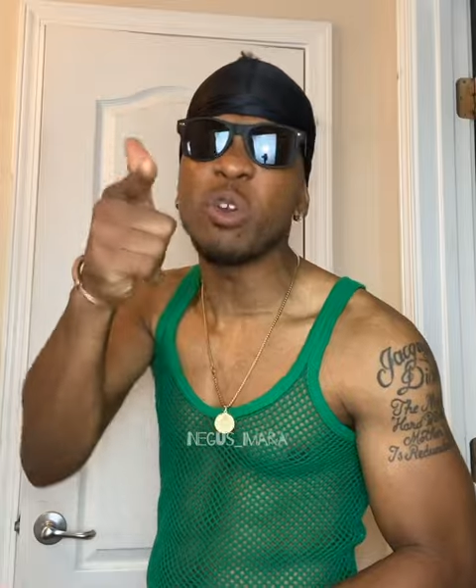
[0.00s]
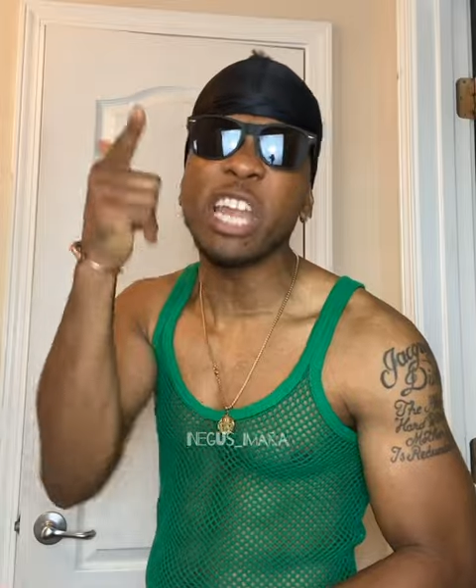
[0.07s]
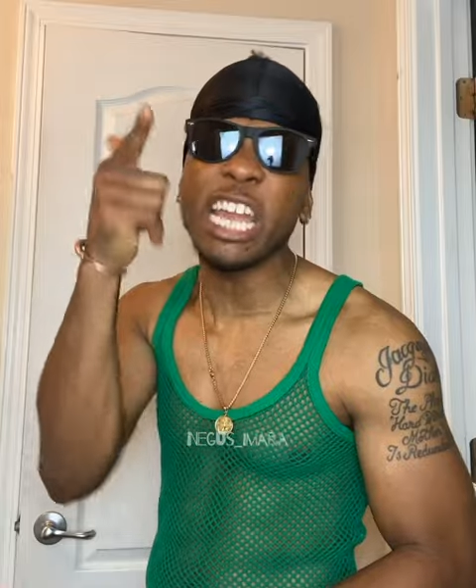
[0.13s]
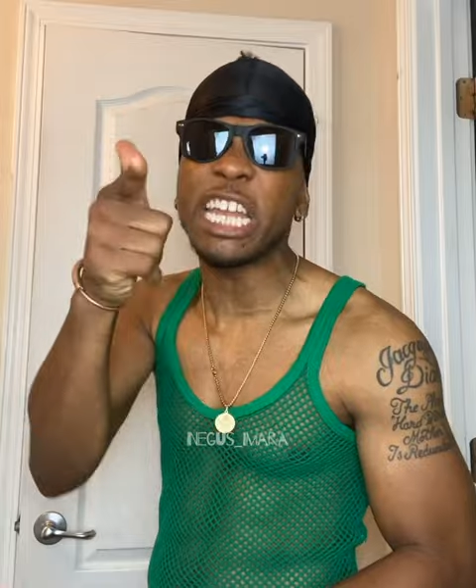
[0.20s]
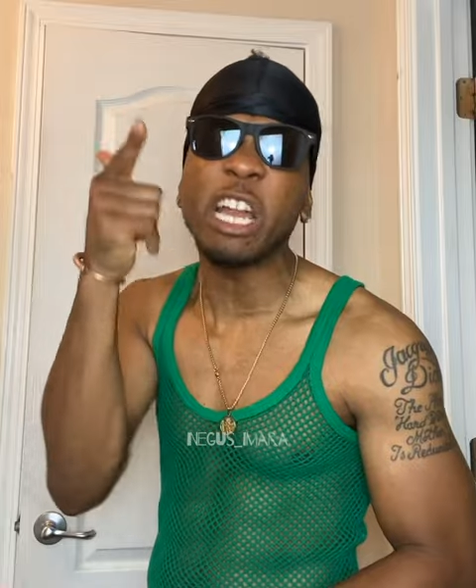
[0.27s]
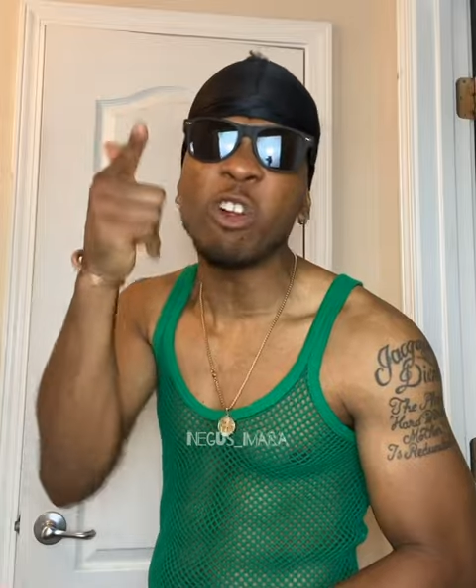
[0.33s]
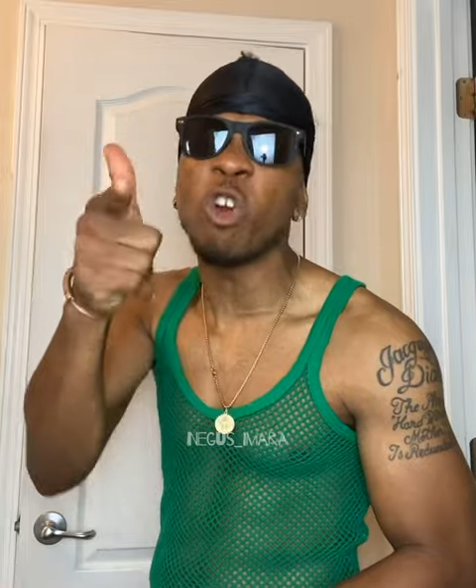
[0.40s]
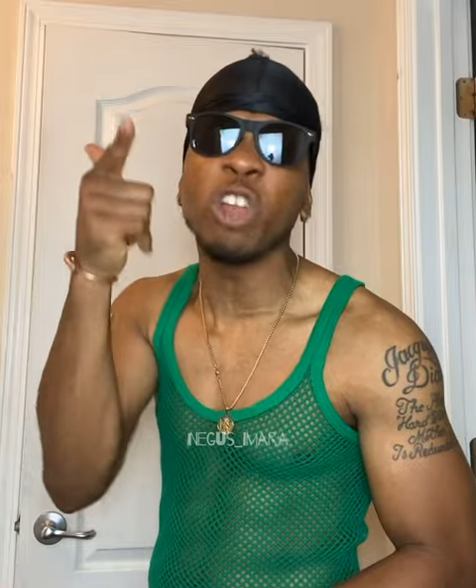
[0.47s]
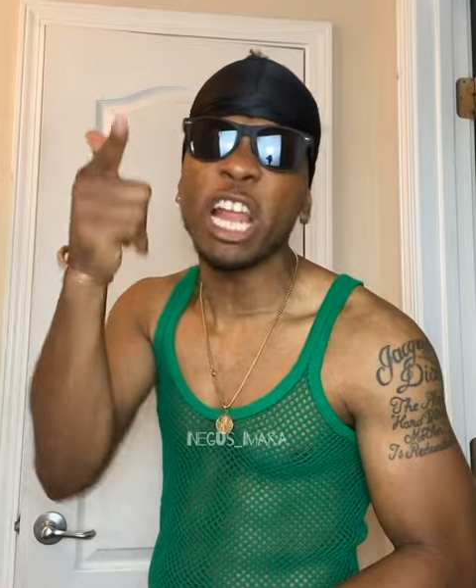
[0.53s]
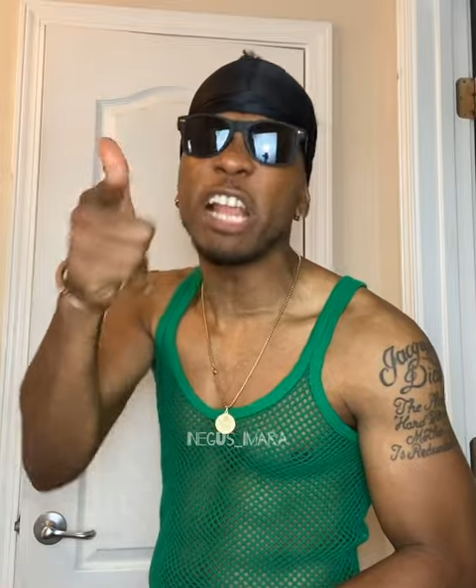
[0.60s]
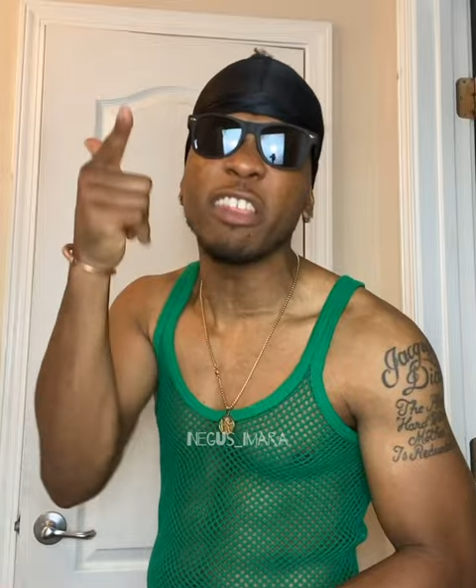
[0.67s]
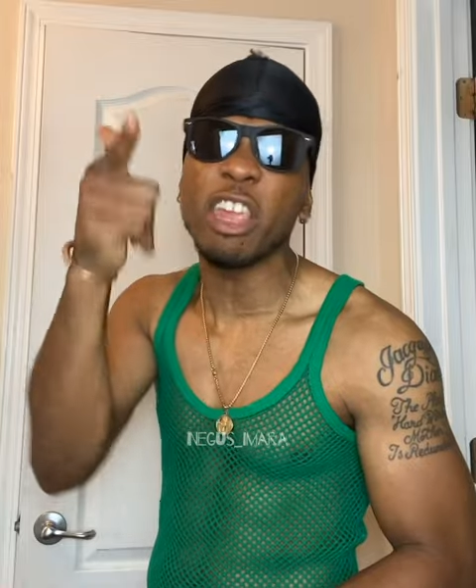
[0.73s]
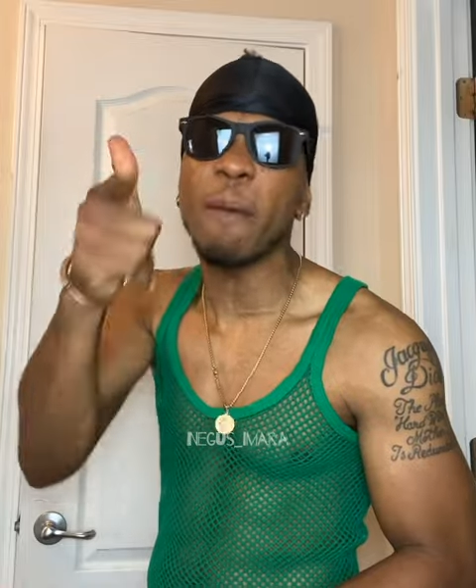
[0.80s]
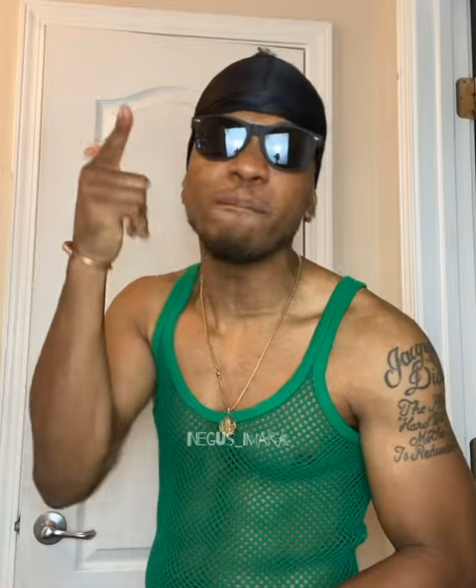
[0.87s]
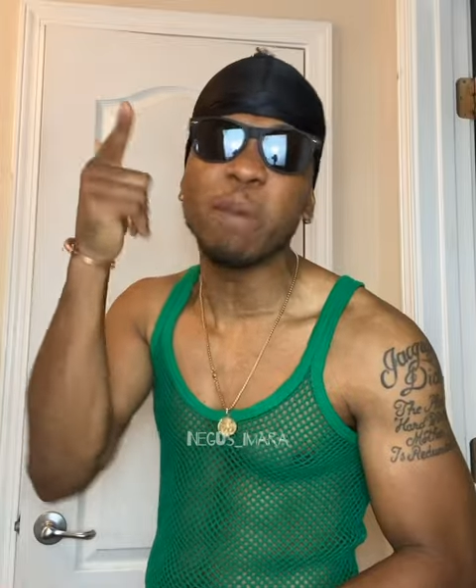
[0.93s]
you the their own
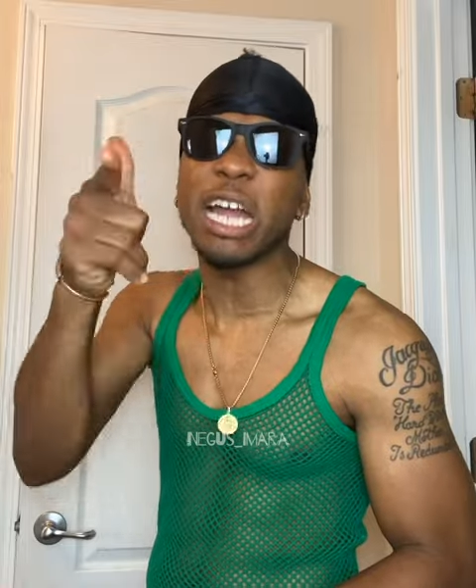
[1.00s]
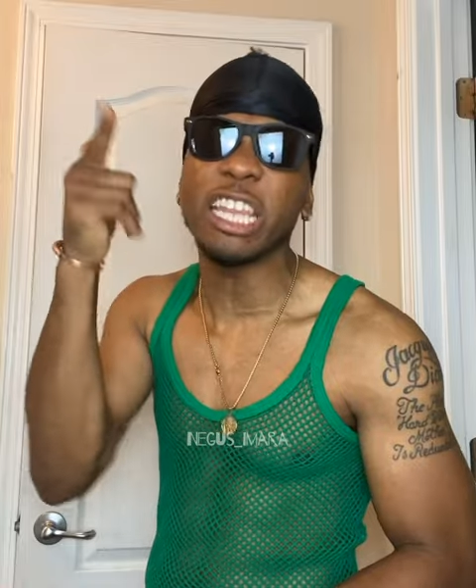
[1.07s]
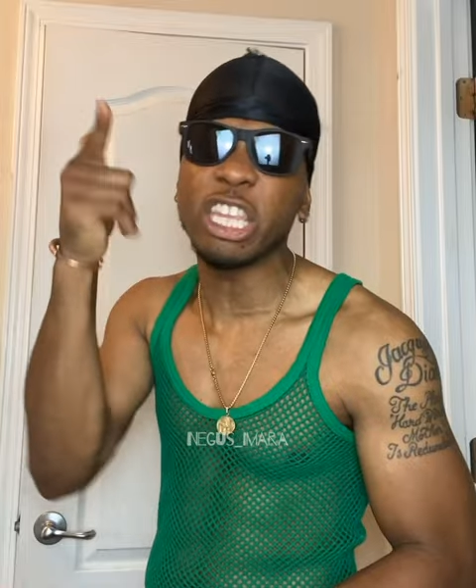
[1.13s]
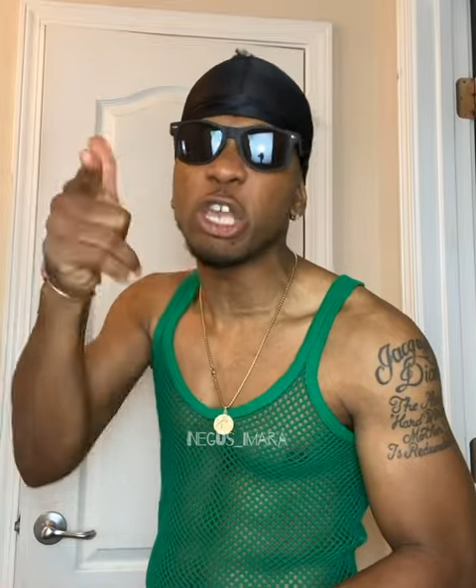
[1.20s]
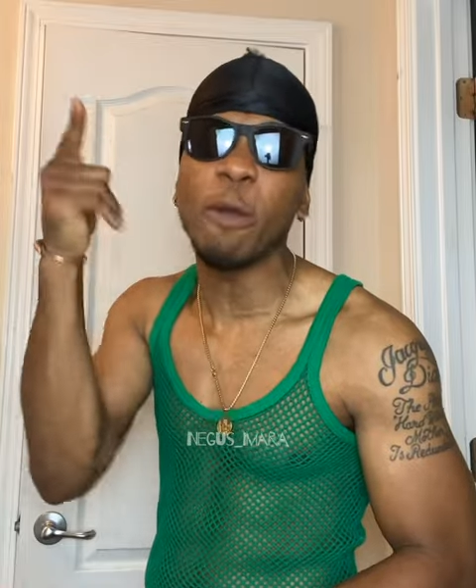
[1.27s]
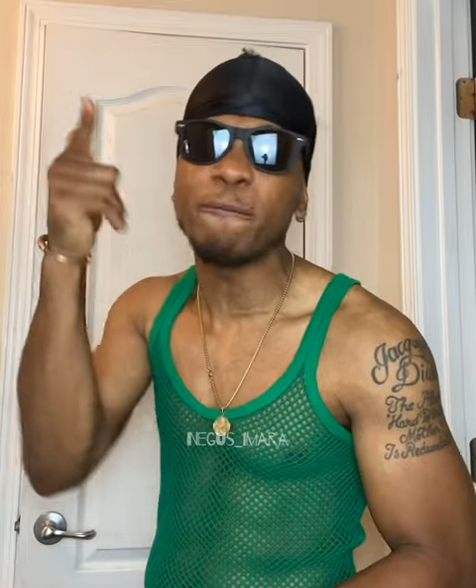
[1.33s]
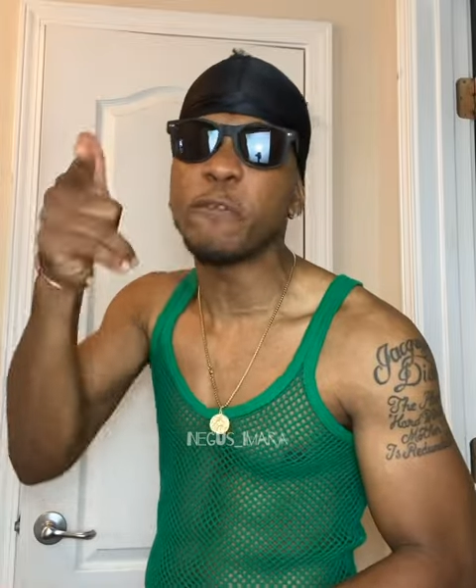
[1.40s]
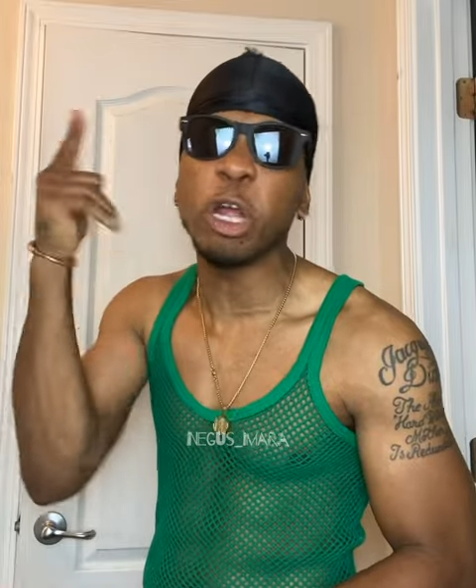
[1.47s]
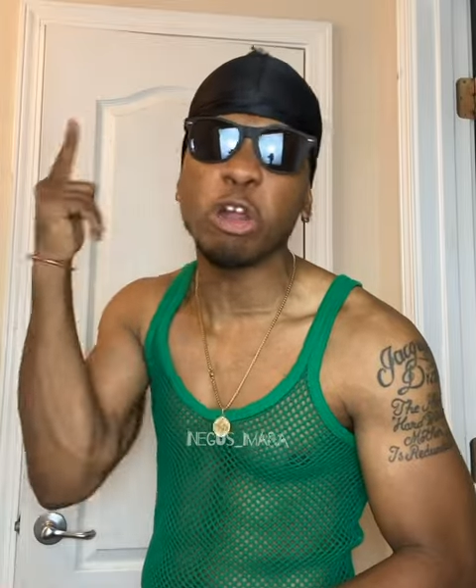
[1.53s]
else your body up